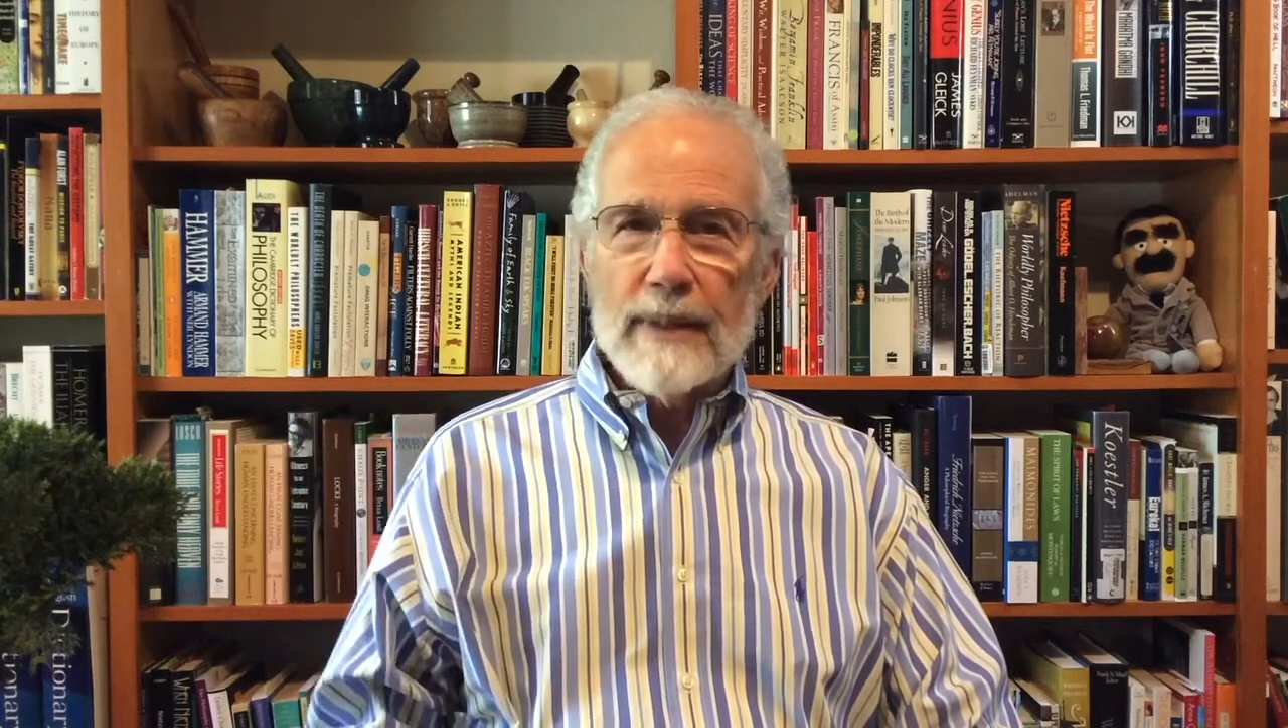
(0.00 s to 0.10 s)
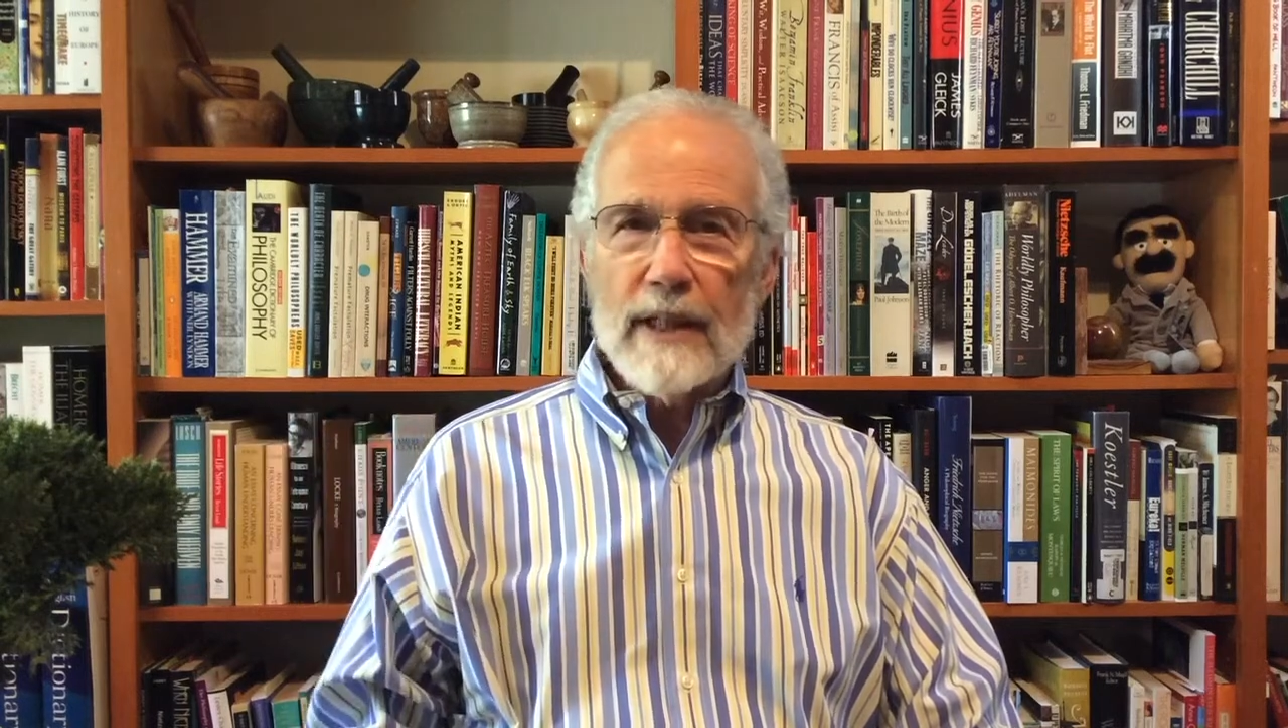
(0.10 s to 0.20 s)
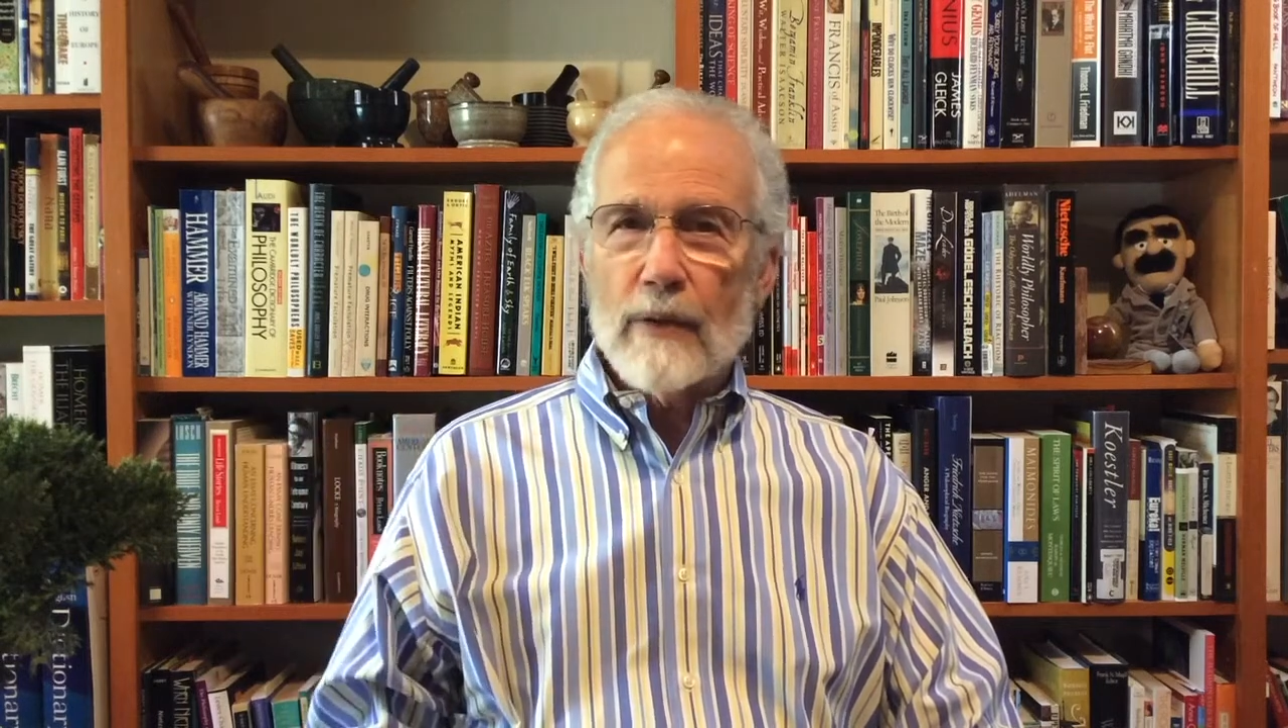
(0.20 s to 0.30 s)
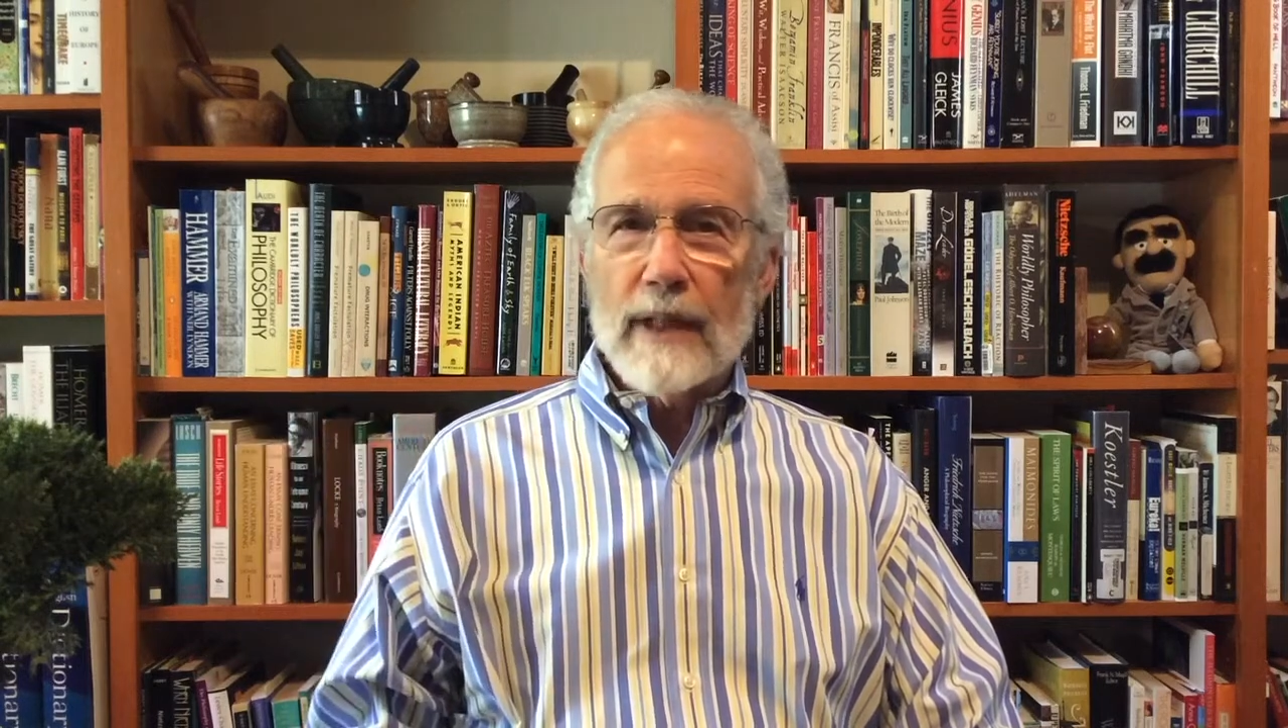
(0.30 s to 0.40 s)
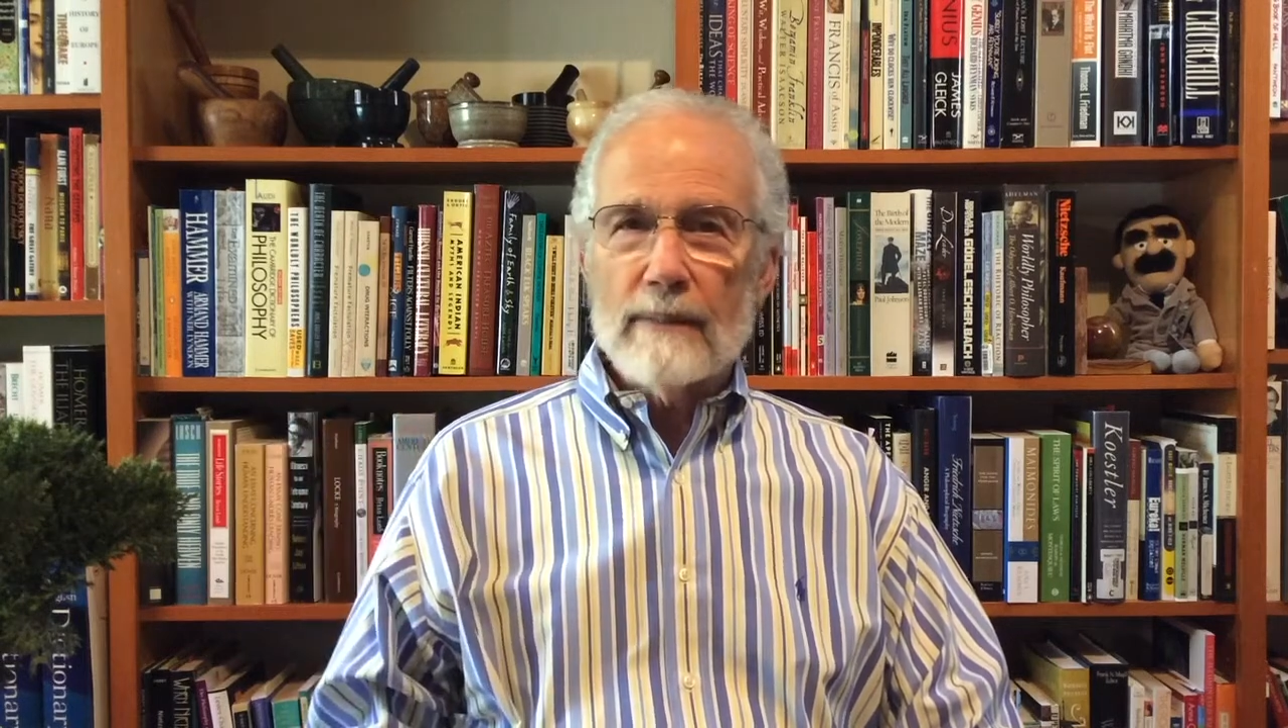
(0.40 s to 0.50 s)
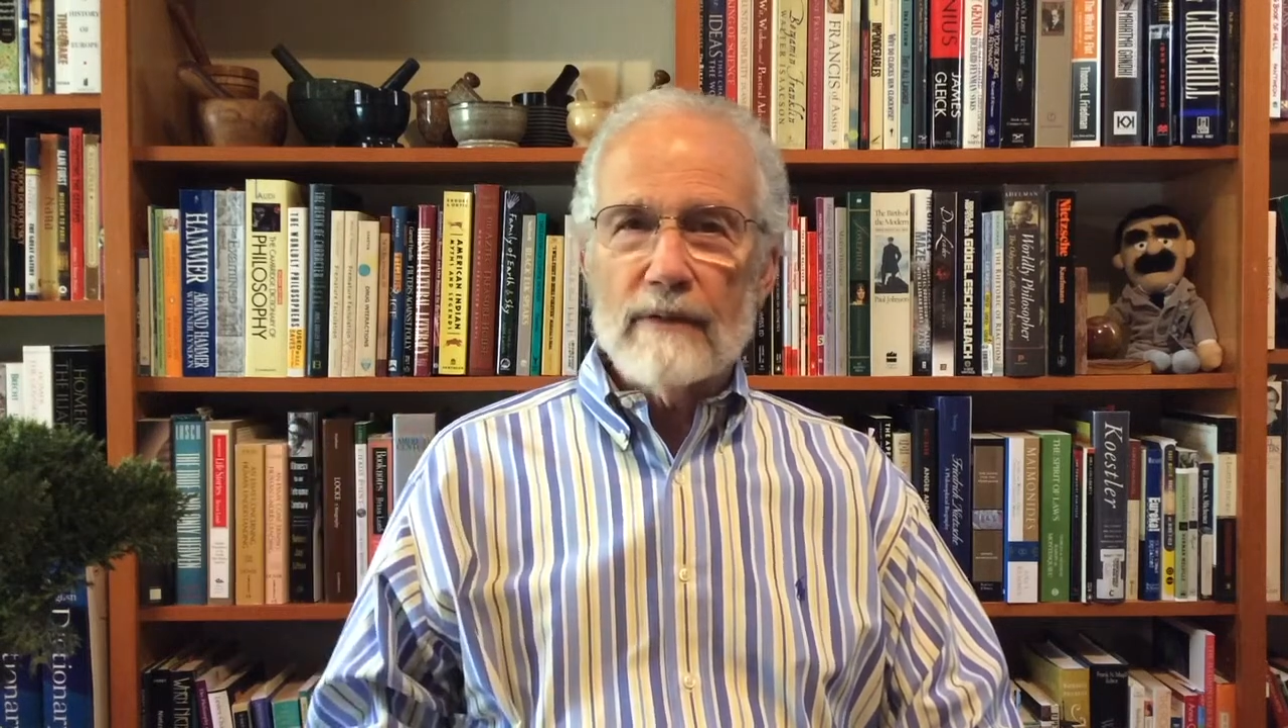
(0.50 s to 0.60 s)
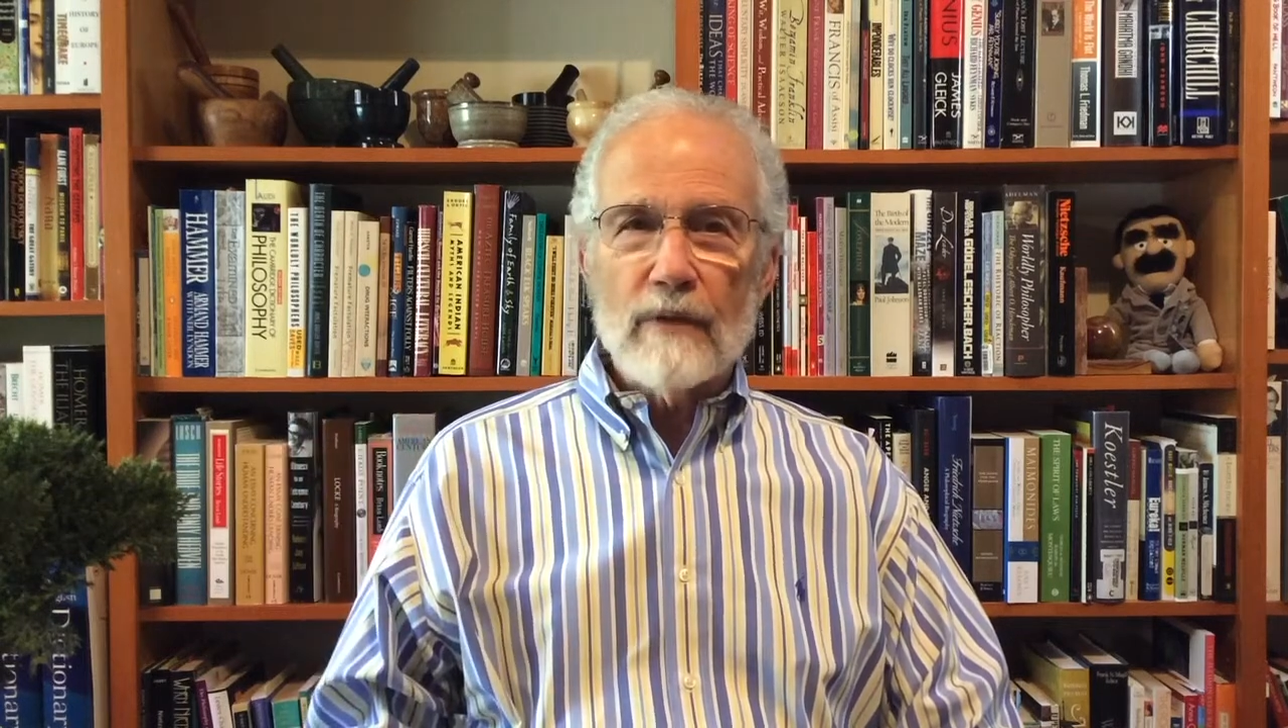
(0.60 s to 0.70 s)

be a credible